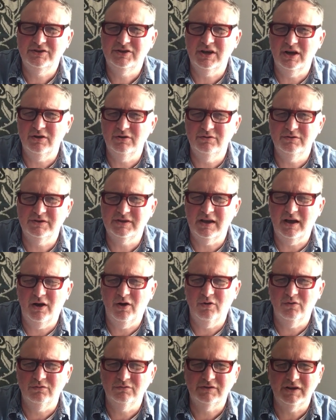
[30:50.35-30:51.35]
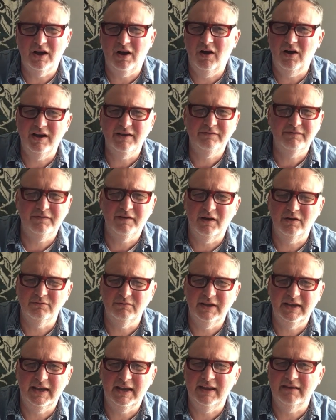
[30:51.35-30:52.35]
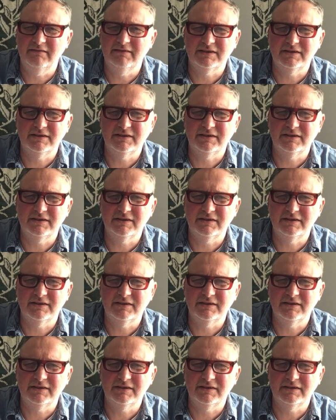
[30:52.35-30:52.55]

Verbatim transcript: Joe's old iPhone here.